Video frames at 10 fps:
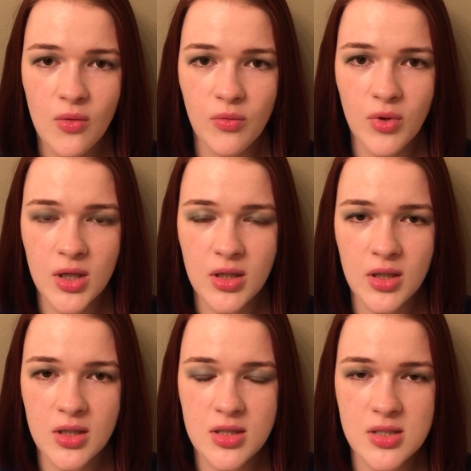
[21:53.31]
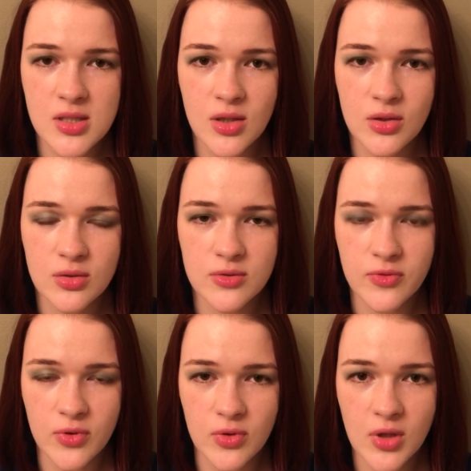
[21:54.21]
what is
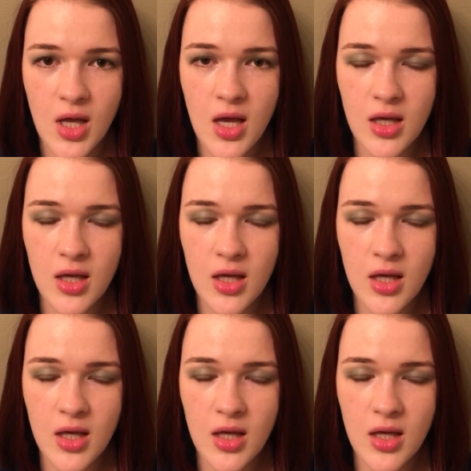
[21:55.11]
useful.